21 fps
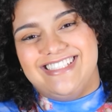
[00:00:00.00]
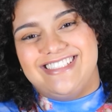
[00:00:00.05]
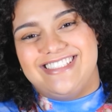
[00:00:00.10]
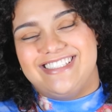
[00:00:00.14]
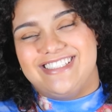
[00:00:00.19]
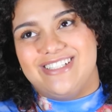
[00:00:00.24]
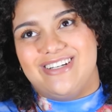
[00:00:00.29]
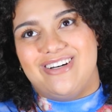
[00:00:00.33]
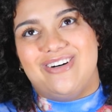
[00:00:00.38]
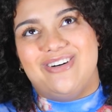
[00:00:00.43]

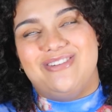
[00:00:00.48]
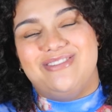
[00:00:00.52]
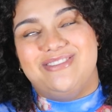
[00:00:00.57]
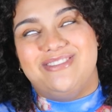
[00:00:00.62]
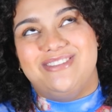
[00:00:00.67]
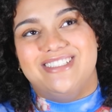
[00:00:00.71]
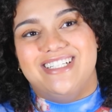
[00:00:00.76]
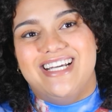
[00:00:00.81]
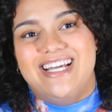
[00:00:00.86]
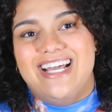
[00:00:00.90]
he's so.
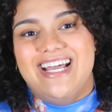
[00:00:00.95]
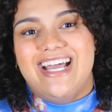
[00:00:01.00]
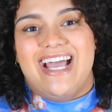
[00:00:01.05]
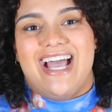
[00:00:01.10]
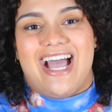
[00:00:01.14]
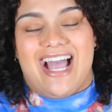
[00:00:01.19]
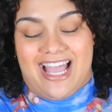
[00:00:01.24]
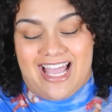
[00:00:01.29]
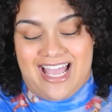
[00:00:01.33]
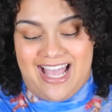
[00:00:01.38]

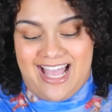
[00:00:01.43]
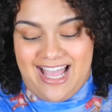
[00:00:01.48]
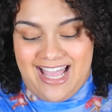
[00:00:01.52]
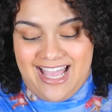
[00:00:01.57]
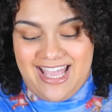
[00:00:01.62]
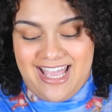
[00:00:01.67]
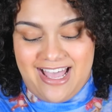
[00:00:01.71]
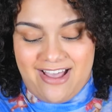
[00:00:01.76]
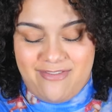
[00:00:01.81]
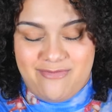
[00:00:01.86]

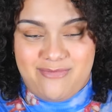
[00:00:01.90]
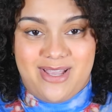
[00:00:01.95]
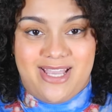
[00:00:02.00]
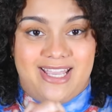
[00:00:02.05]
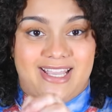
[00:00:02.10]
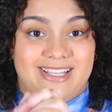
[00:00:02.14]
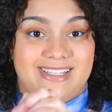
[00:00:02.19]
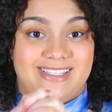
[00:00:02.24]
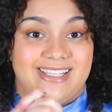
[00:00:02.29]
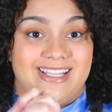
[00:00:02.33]
I have my
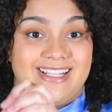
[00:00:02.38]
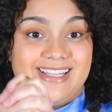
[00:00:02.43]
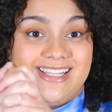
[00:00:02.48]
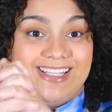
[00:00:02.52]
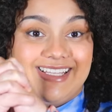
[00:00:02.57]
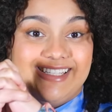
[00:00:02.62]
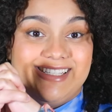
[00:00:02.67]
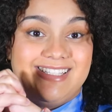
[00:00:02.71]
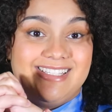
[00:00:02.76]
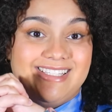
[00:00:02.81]
hands like
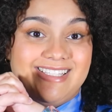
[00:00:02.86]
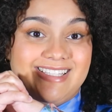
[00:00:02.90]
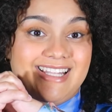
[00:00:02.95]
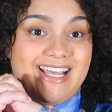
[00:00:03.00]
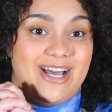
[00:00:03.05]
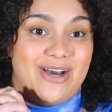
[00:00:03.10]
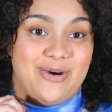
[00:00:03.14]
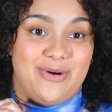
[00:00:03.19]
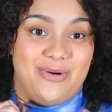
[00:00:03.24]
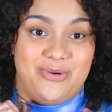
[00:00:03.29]
this
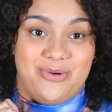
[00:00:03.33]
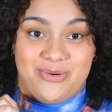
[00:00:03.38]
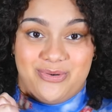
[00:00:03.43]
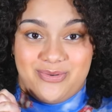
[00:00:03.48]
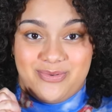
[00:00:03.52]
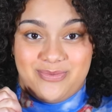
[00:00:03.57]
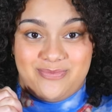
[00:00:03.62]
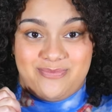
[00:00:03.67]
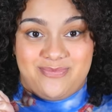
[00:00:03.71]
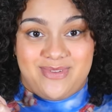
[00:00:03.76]
that whole
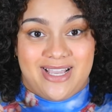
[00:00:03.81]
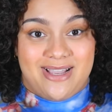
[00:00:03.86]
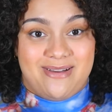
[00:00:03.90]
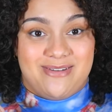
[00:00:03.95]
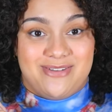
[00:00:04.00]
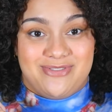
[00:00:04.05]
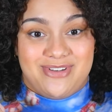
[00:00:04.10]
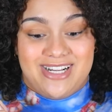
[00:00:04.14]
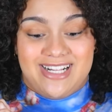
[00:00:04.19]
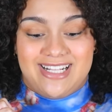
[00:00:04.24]
time
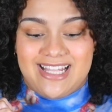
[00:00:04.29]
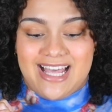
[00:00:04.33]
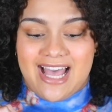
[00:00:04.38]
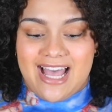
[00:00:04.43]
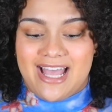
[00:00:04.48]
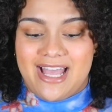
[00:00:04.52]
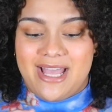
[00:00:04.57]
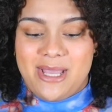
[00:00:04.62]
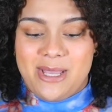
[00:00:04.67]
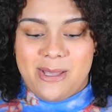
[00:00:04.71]
I was reading
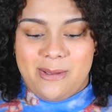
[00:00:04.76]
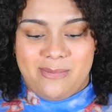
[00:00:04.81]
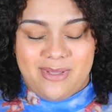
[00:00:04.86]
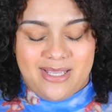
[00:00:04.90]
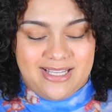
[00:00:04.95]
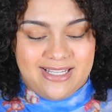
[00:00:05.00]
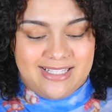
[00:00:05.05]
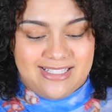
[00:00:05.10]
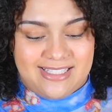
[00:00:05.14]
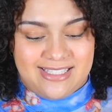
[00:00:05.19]
that
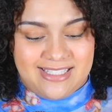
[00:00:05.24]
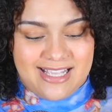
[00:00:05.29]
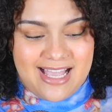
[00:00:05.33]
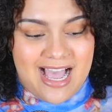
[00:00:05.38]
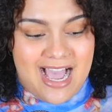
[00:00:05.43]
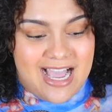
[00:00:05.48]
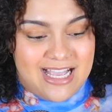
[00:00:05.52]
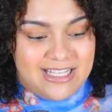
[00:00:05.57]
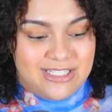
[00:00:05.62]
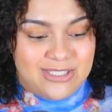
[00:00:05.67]
because
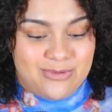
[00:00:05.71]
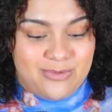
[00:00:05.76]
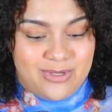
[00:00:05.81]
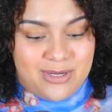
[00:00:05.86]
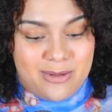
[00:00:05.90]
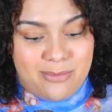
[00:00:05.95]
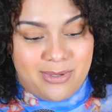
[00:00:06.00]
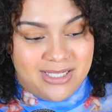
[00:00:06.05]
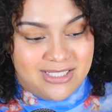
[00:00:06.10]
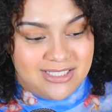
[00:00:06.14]
I just
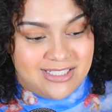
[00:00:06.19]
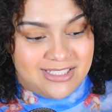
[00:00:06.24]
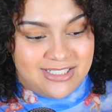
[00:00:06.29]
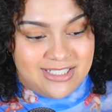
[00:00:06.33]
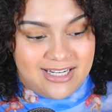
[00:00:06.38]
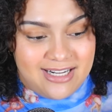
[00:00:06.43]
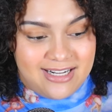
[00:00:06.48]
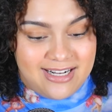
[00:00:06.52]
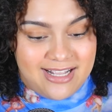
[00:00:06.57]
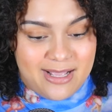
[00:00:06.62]
want to punch the
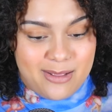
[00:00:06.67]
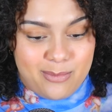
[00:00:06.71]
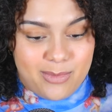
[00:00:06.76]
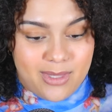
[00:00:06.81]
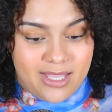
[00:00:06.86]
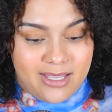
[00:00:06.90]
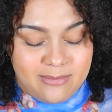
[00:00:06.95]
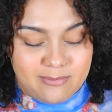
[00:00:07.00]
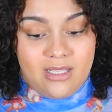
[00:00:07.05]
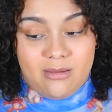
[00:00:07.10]
shit out of him.
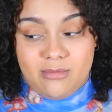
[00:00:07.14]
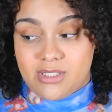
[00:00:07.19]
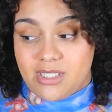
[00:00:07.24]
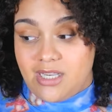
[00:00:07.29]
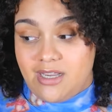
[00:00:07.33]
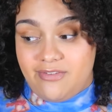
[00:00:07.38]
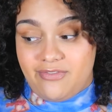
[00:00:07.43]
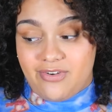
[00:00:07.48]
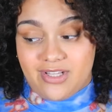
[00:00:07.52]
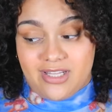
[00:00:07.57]
Like, I'm
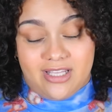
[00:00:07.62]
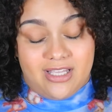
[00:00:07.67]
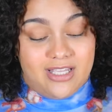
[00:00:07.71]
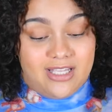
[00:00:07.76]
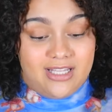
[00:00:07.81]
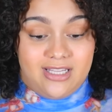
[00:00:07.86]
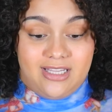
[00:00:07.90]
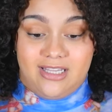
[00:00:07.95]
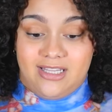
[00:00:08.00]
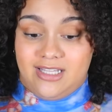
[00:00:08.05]
sorry for
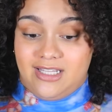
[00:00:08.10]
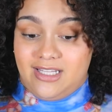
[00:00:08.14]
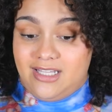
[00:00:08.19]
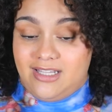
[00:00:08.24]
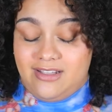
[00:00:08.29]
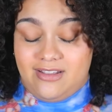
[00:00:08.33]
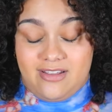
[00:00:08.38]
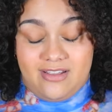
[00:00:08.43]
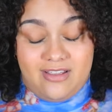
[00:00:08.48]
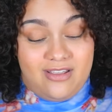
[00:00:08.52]
the
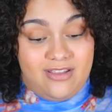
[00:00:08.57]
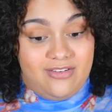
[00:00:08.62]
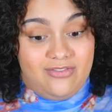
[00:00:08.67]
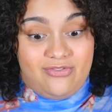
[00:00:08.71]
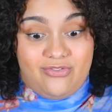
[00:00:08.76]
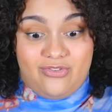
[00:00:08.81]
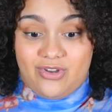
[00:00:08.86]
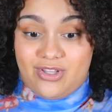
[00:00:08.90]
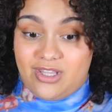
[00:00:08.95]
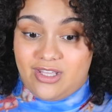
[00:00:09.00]

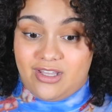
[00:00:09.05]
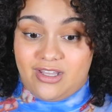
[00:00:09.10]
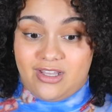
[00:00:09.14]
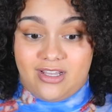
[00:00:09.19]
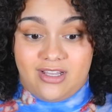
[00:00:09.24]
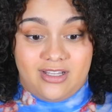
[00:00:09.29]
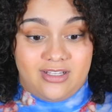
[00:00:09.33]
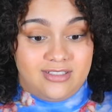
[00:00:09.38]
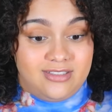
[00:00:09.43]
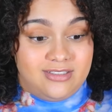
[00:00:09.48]
for
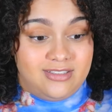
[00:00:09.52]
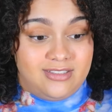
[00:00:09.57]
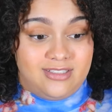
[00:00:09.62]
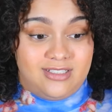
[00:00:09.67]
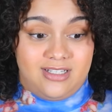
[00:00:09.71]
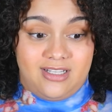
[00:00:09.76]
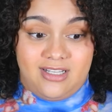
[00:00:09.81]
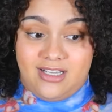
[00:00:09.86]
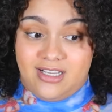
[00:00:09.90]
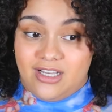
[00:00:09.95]
the
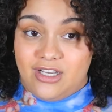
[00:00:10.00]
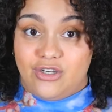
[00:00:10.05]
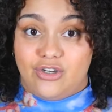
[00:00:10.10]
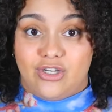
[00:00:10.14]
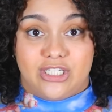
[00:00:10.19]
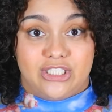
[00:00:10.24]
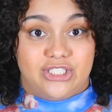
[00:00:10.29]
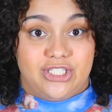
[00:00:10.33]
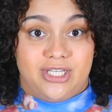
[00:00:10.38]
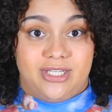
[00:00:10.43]

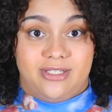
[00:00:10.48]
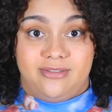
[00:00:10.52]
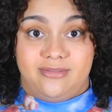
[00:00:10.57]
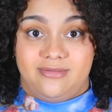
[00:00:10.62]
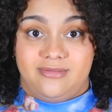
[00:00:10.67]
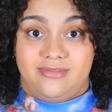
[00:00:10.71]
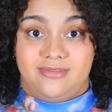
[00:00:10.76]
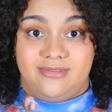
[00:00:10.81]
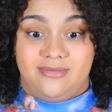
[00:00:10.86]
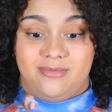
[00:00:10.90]

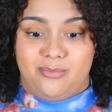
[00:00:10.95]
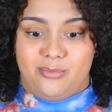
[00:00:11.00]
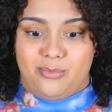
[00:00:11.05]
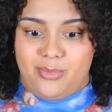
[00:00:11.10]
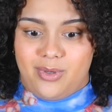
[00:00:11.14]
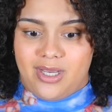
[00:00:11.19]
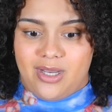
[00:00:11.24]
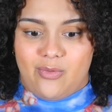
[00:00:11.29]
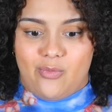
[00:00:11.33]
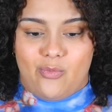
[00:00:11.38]
aggression,
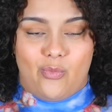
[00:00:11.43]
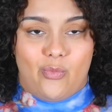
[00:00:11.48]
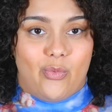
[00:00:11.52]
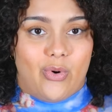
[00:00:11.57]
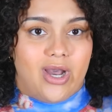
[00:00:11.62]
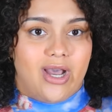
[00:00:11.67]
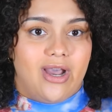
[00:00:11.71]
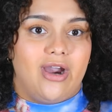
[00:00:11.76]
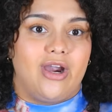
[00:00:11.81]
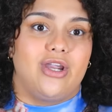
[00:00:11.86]
but
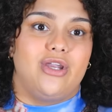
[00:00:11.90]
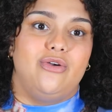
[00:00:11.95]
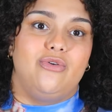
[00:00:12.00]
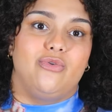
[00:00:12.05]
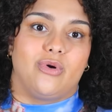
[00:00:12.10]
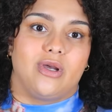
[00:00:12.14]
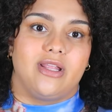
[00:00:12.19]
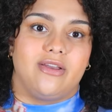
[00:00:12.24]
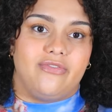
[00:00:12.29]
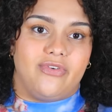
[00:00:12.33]
what are
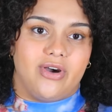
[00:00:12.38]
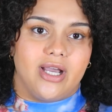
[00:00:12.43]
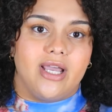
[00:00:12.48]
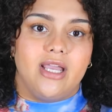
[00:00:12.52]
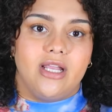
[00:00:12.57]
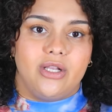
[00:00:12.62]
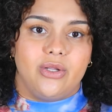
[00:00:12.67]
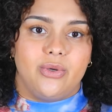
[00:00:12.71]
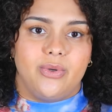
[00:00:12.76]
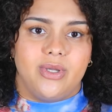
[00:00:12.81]
you really
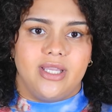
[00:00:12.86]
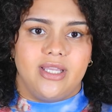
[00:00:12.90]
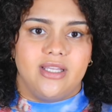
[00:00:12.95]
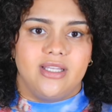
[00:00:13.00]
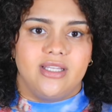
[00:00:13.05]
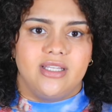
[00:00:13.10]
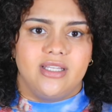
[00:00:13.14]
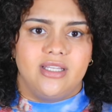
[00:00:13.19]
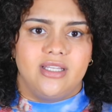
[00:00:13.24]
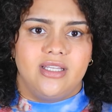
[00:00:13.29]
fucking doing?
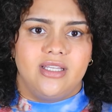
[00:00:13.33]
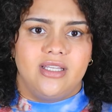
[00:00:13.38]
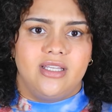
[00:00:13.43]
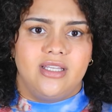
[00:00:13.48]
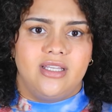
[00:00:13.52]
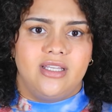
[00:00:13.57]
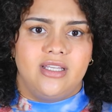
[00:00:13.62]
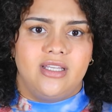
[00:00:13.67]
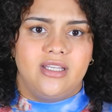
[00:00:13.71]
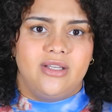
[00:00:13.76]

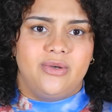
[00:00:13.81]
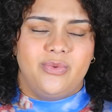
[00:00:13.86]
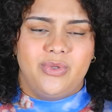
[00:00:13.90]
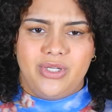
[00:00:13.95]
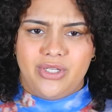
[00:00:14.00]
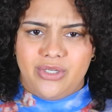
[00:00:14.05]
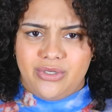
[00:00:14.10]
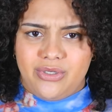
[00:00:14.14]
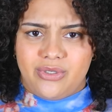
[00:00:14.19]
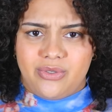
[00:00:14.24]

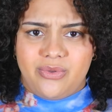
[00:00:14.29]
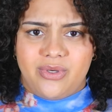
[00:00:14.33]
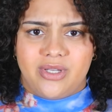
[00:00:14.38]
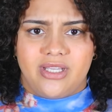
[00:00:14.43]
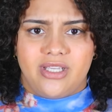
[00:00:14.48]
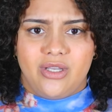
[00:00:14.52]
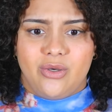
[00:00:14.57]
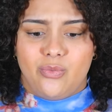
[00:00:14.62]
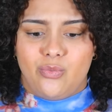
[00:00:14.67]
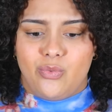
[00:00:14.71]
What are you
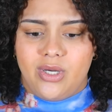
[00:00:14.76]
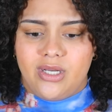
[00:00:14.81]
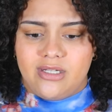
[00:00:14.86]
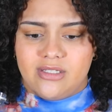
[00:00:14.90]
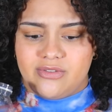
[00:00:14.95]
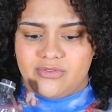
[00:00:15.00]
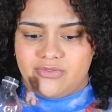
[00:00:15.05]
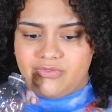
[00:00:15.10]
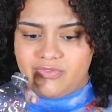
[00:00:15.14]
doing? You're weird as